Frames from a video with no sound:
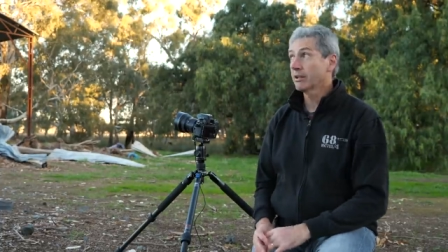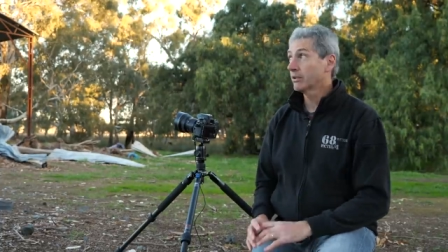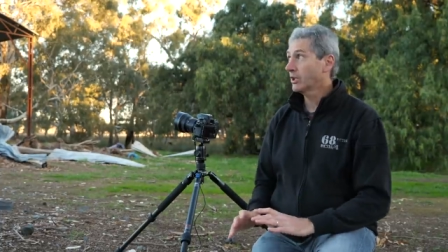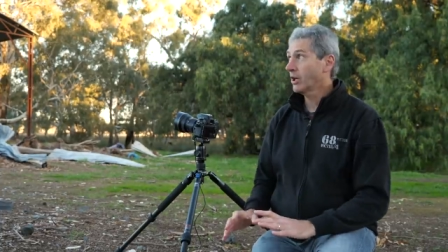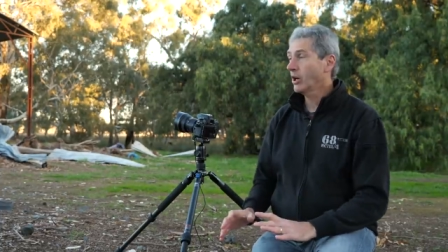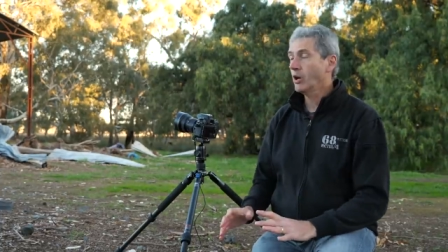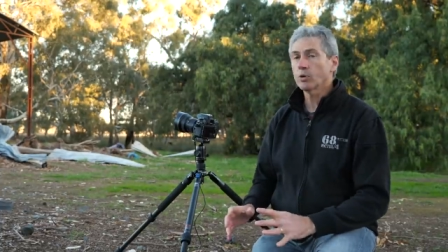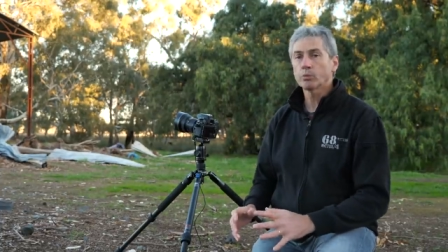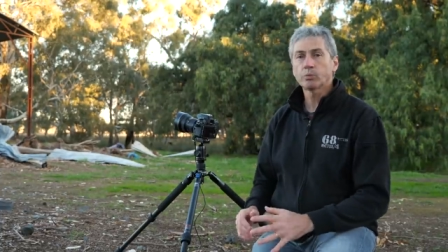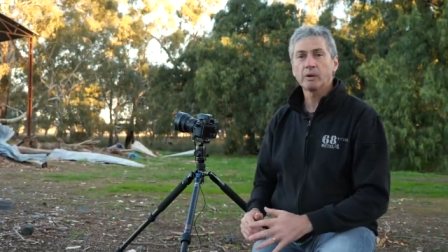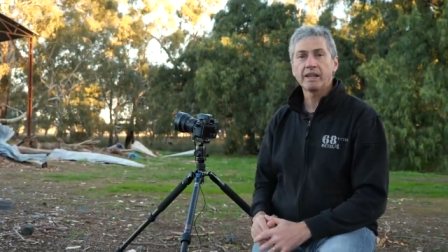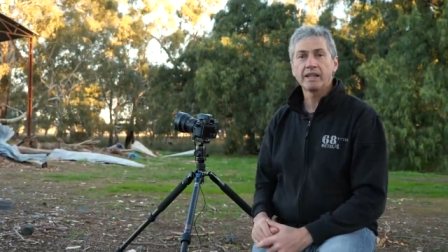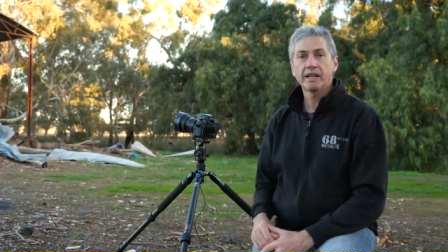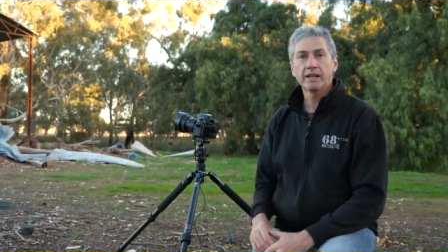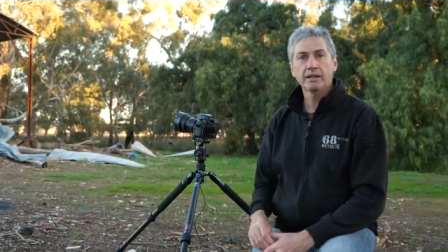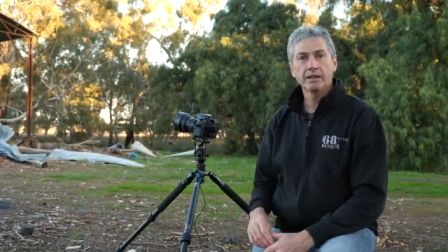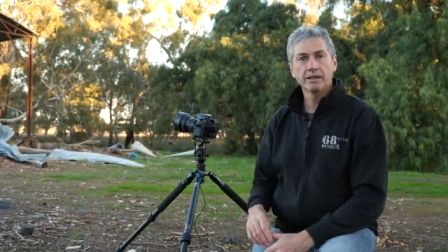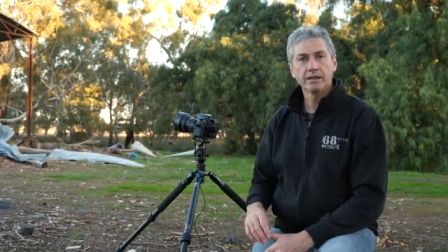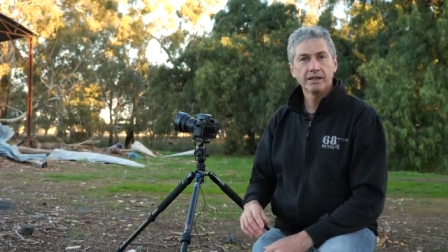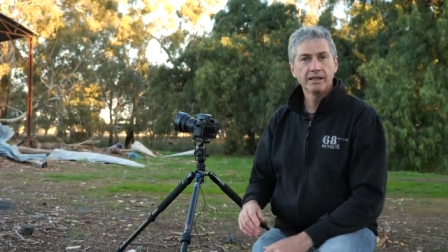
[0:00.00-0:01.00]
cold
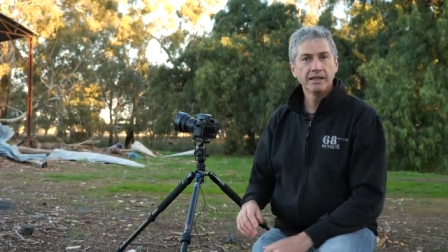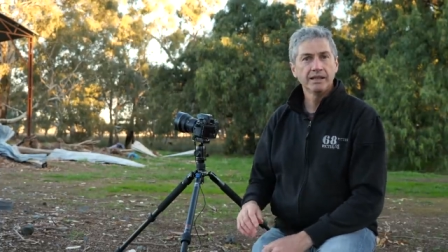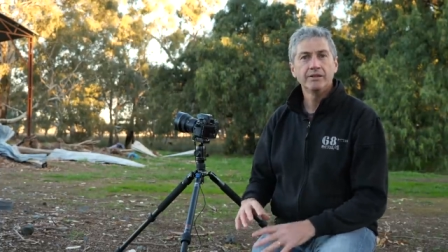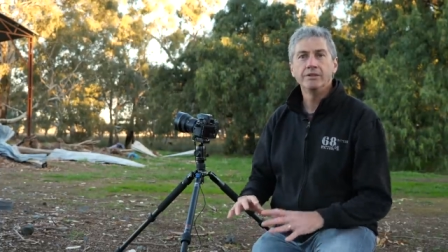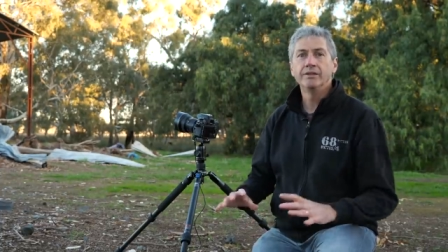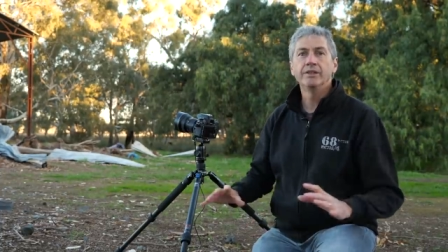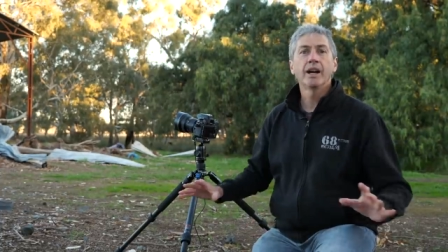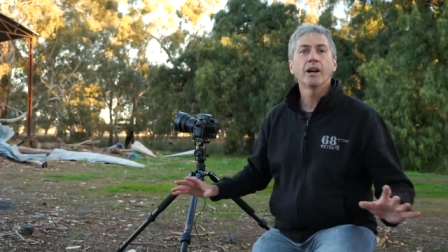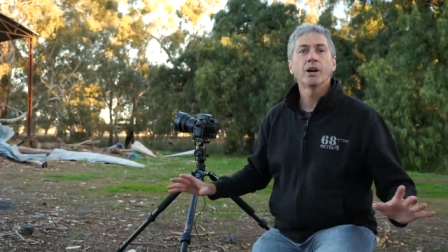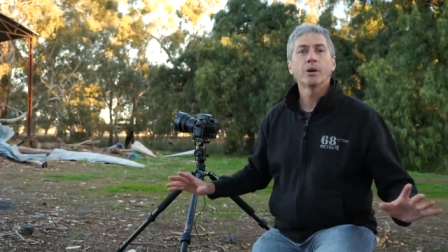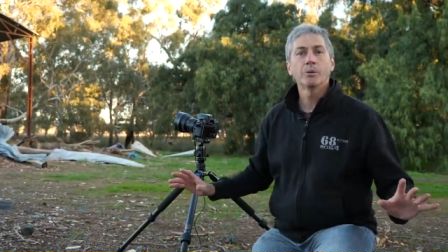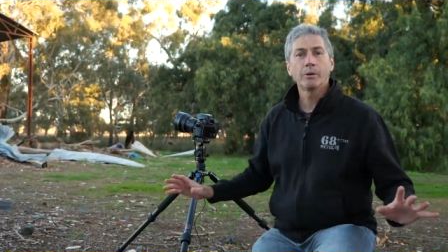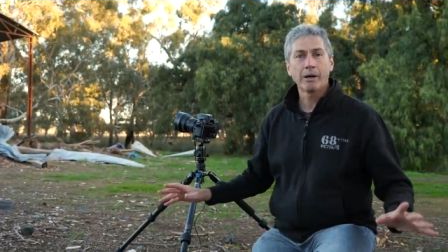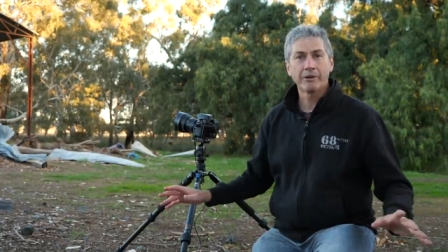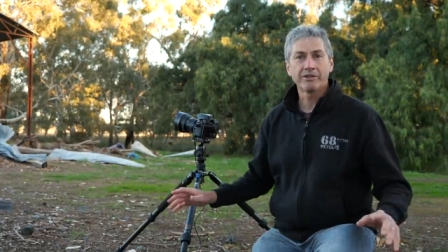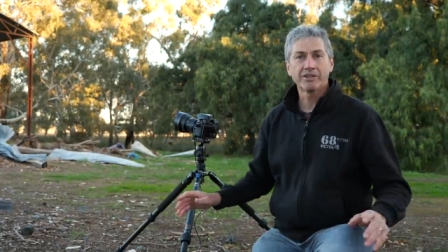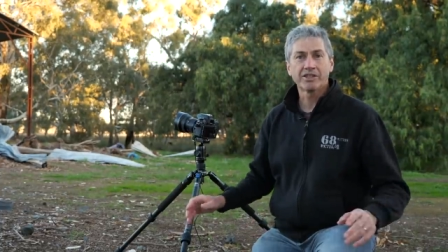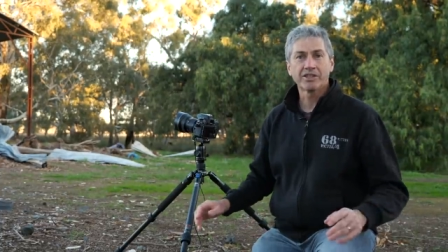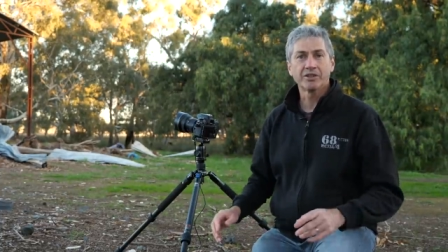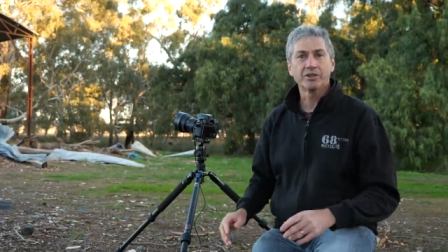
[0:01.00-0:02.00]
weather, no
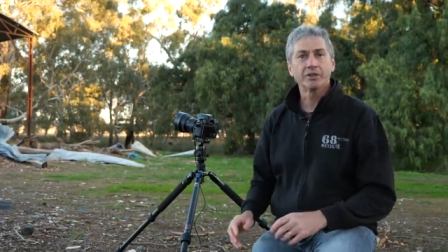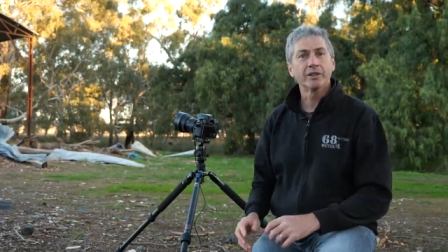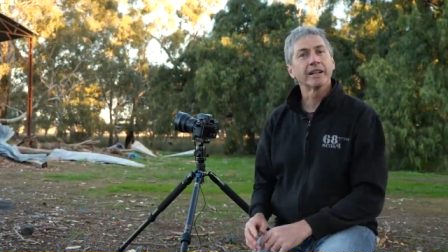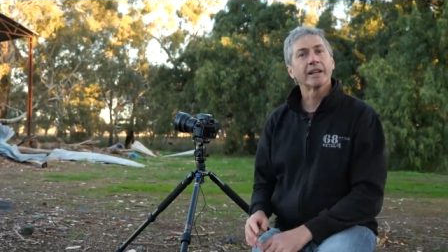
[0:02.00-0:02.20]
worries at all.